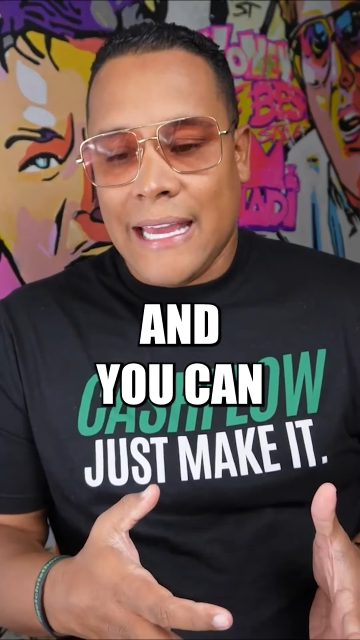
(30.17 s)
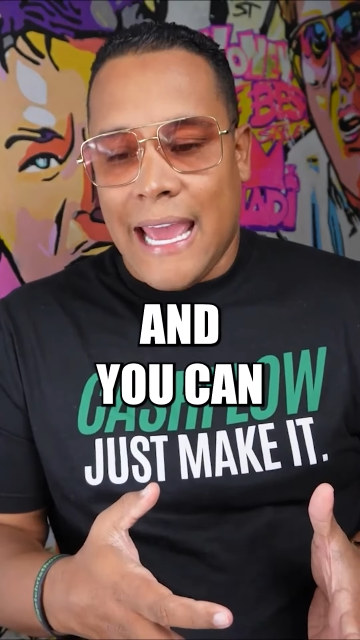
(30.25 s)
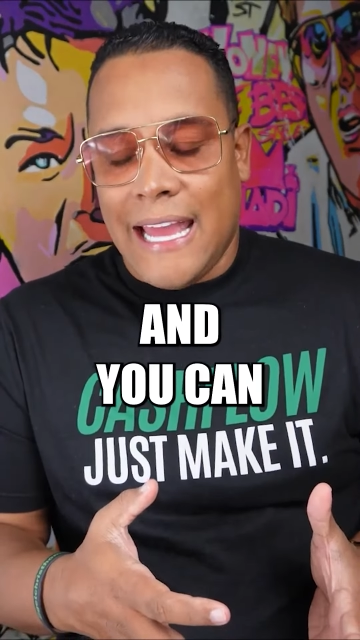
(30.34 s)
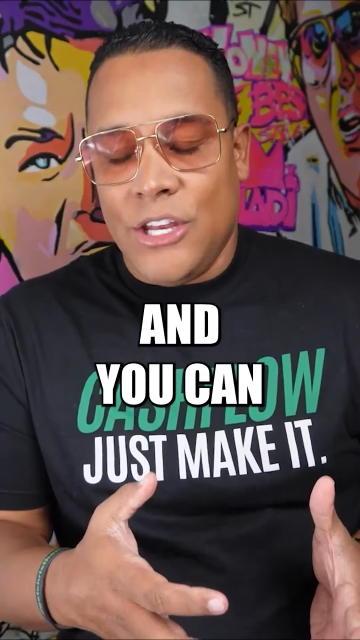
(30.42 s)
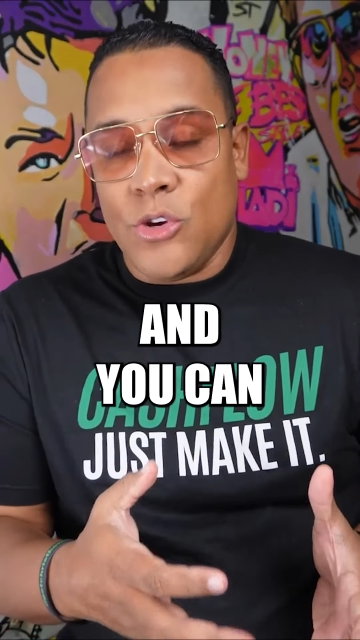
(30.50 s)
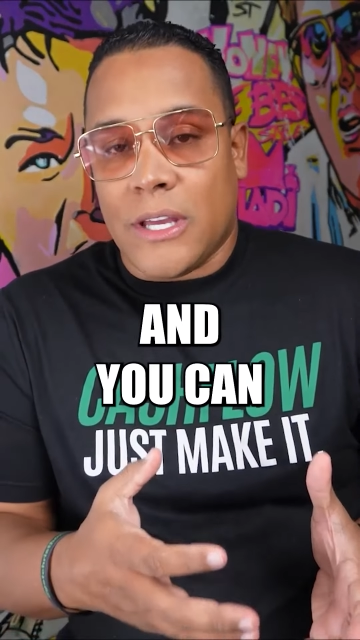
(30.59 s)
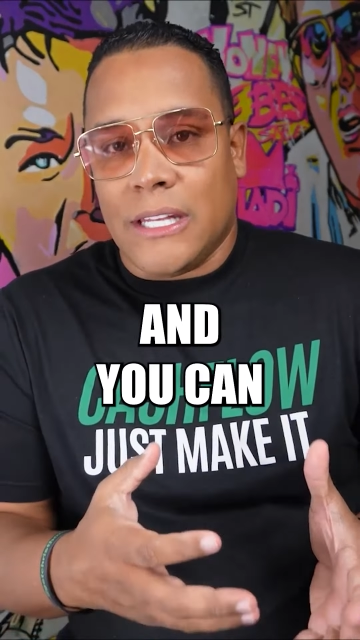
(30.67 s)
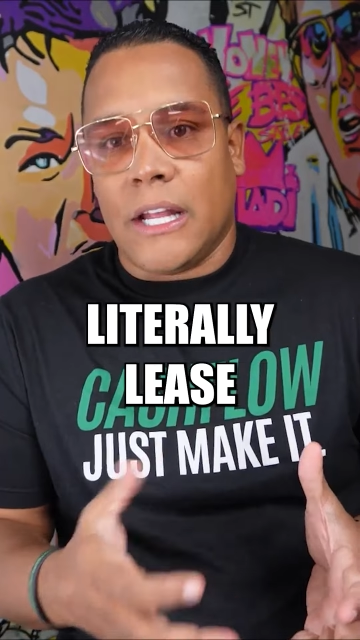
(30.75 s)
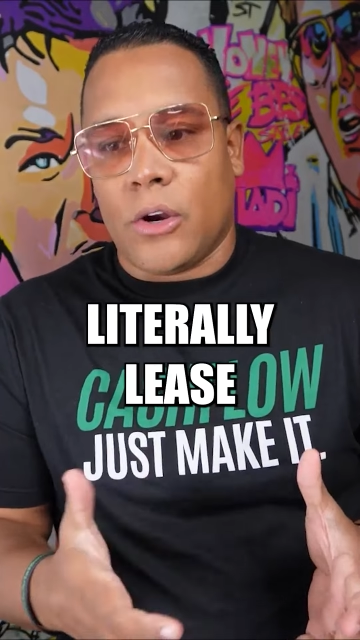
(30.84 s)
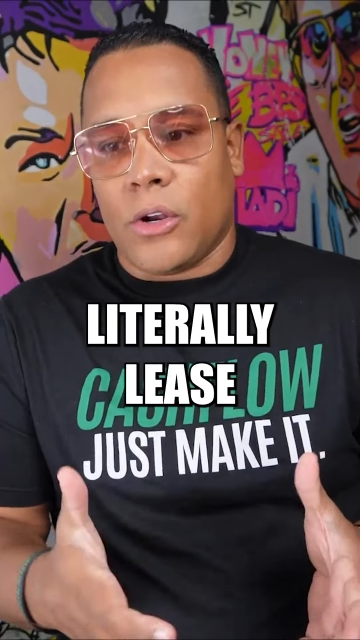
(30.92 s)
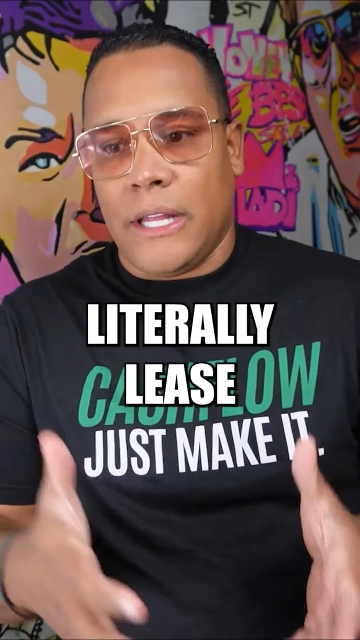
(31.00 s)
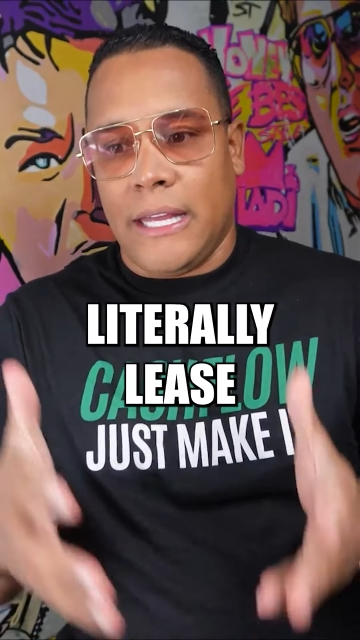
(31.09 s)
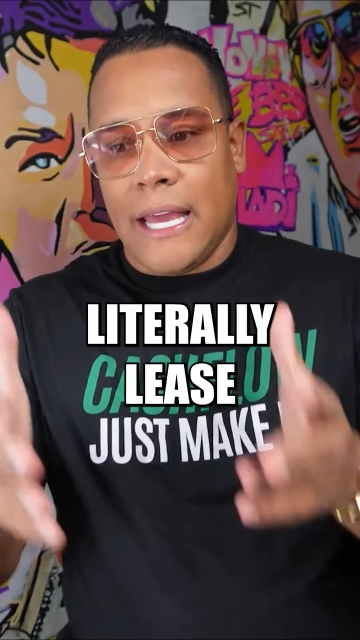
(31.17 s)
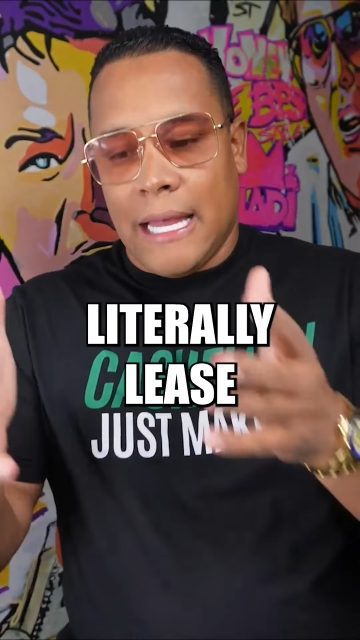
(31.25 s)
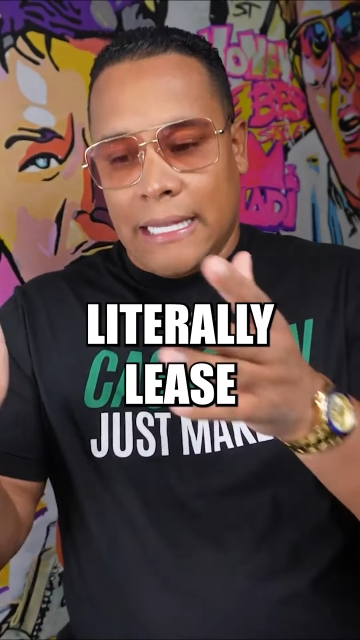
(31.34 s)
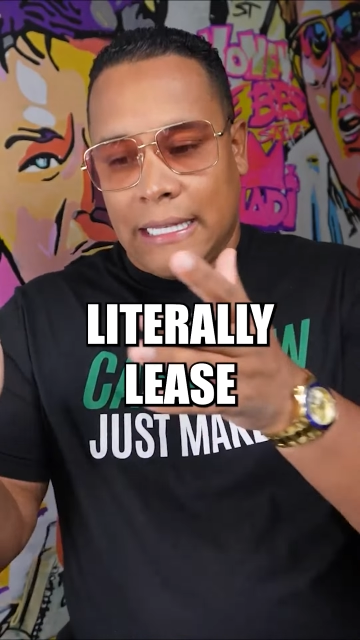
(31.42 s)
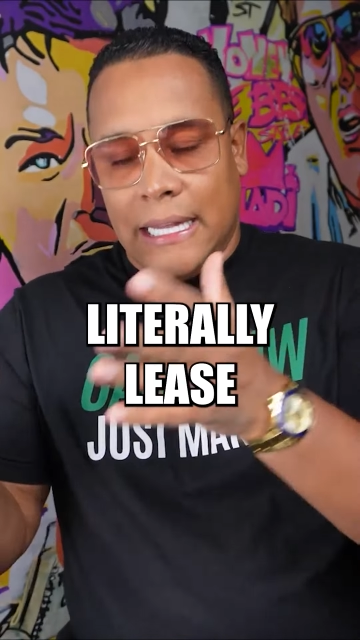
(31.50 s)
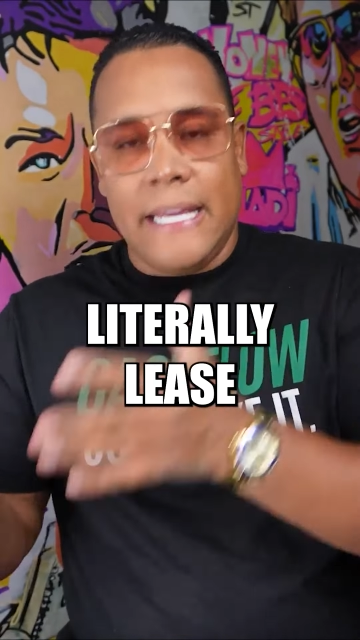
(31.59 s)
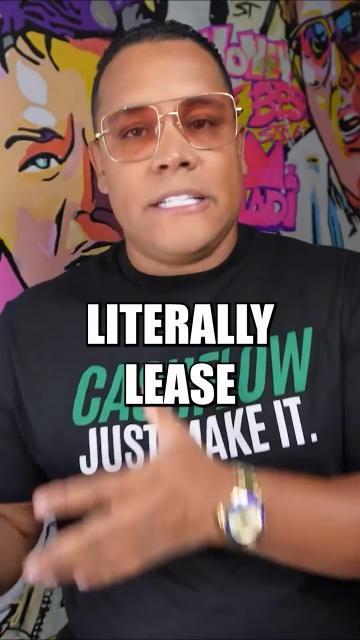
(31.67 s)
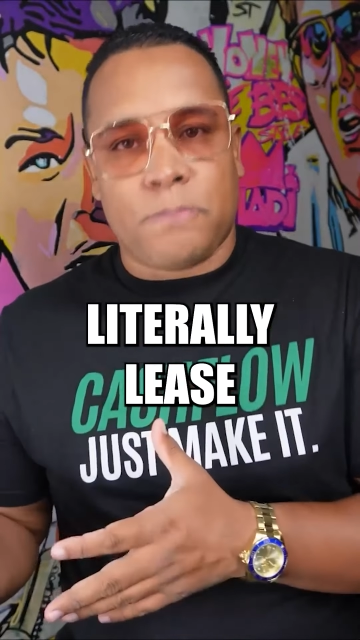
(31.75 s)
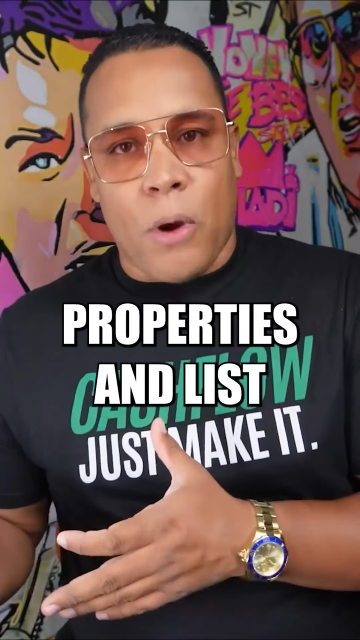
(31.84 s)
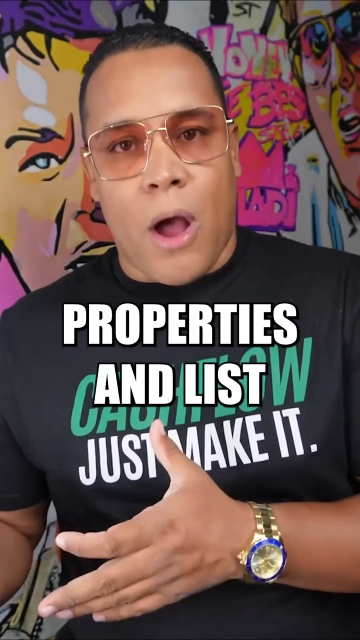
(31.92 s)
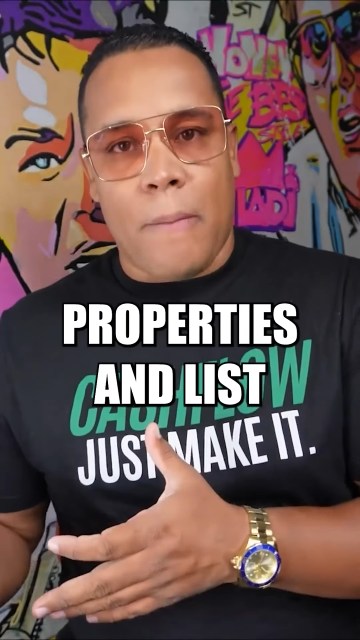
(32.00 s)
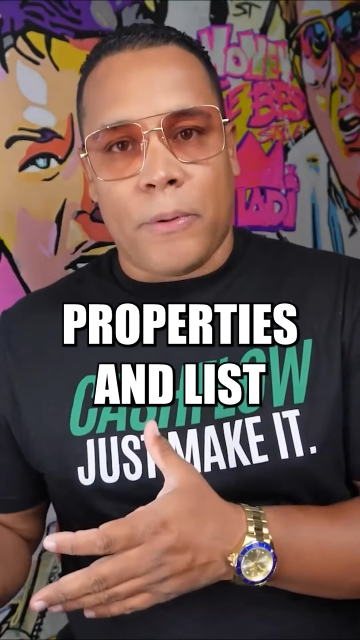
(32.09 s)
And you can literally lease
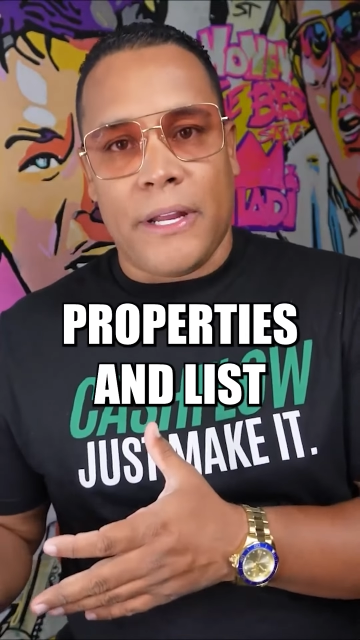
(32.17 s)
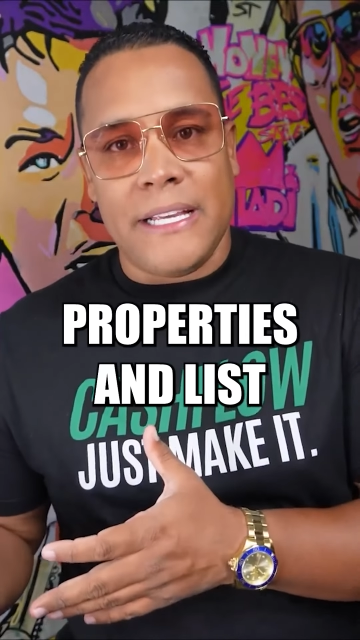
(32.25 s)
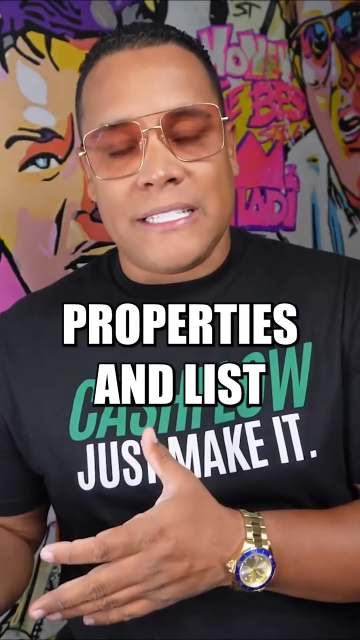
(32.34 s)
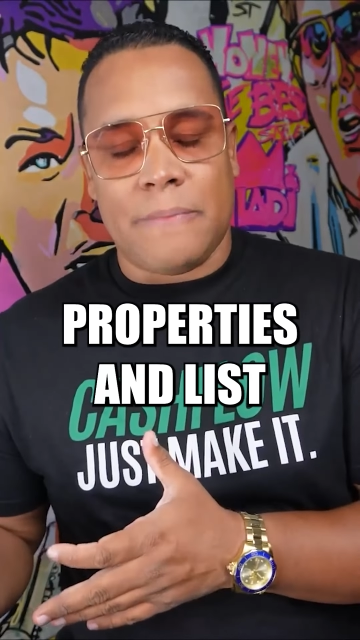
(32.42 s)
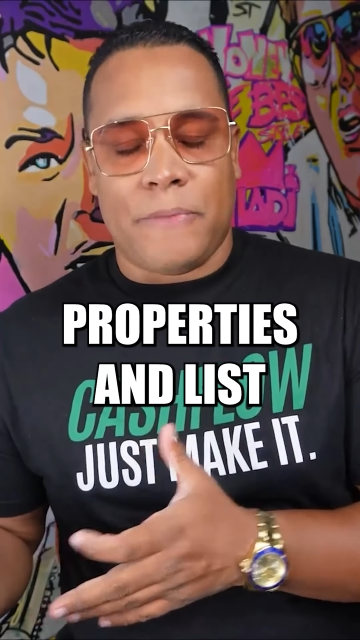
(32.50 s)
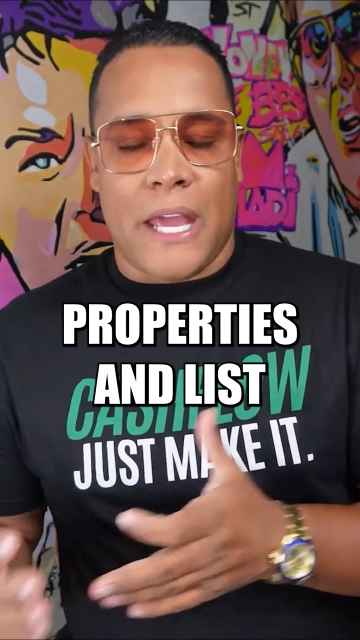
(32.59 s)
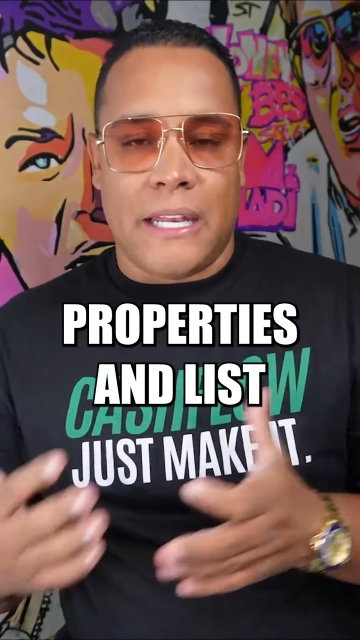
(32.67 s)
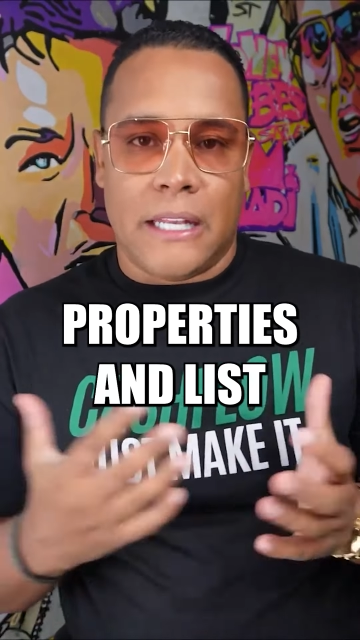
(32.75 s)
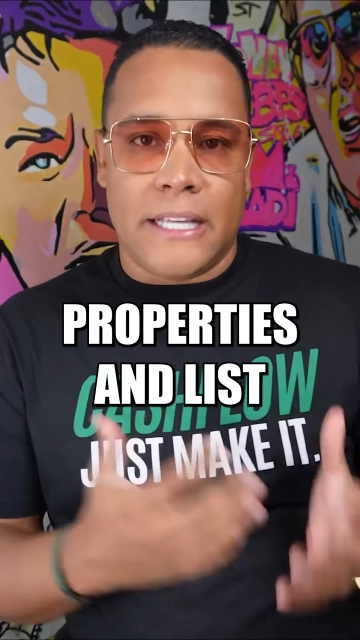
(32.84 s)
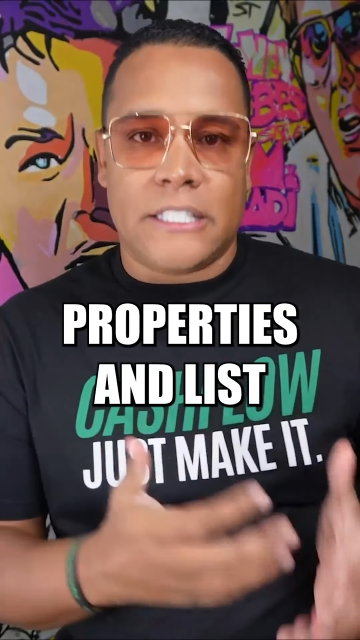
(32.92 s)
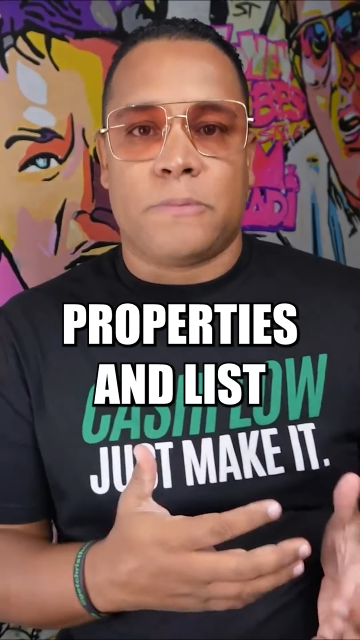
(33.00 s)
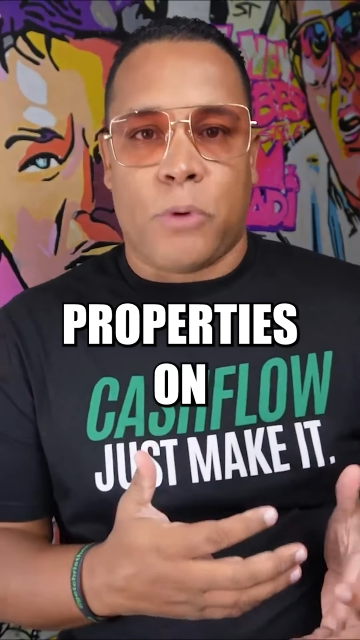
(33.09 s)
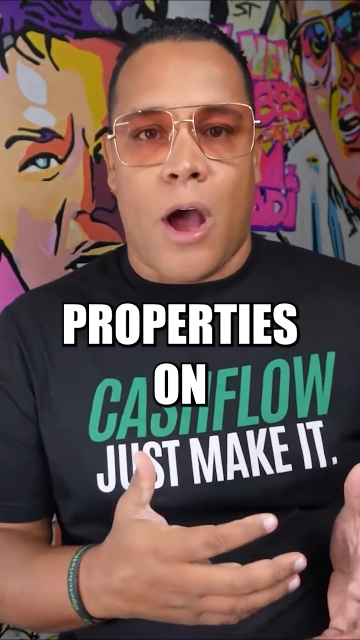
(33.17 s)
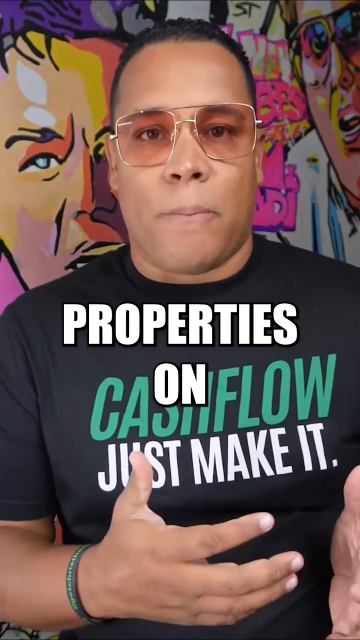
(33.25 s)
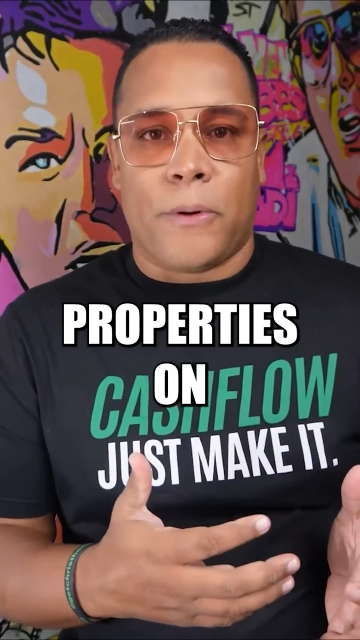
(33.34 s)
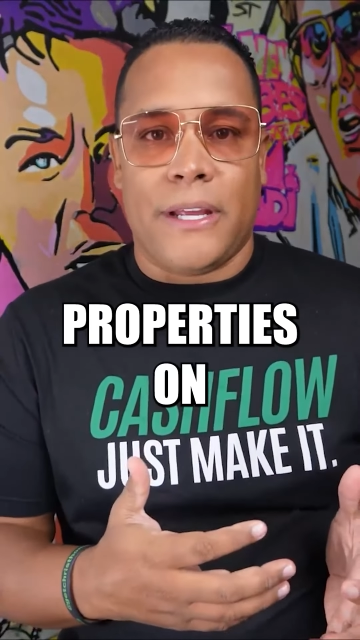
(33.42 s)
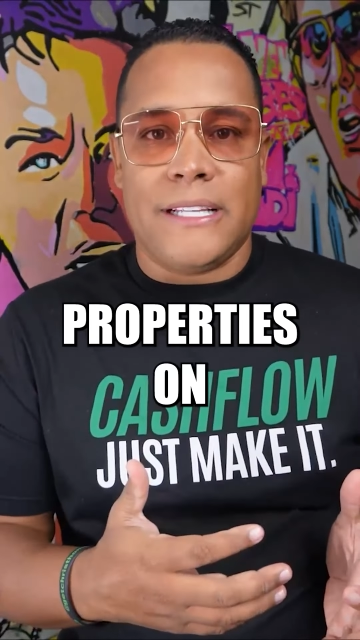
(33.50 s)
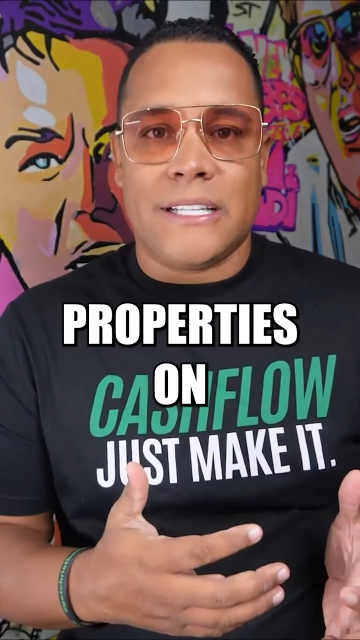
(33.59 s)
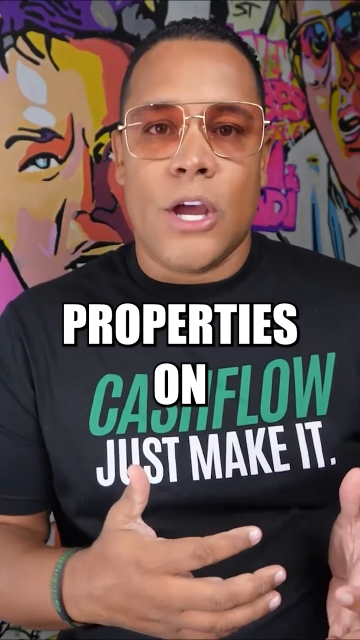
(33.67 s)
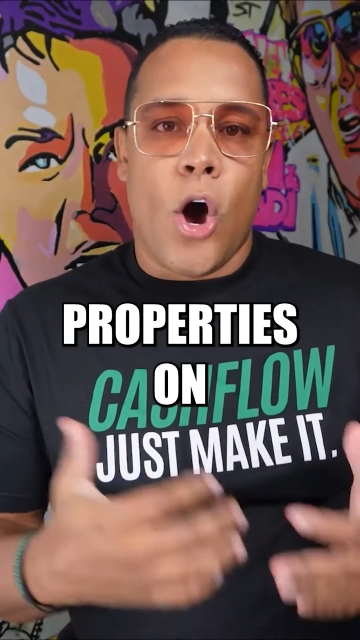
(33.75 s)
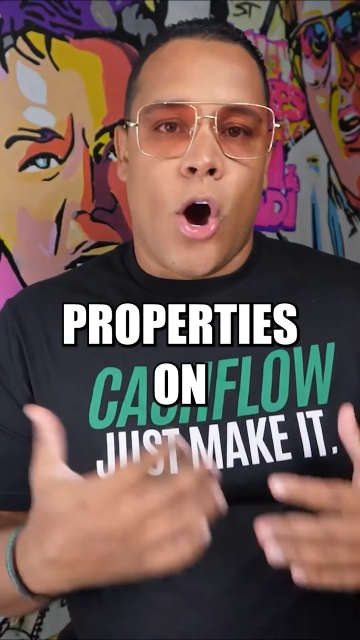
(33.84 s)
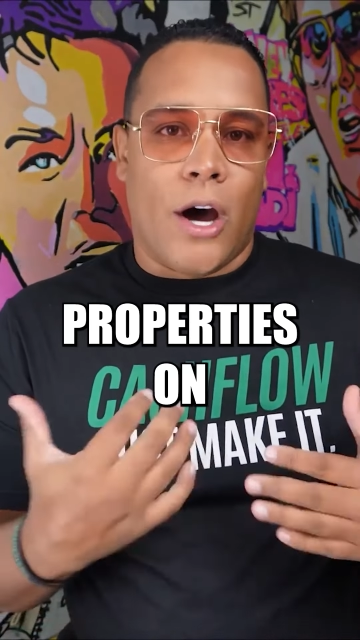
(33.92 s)
properties and list properties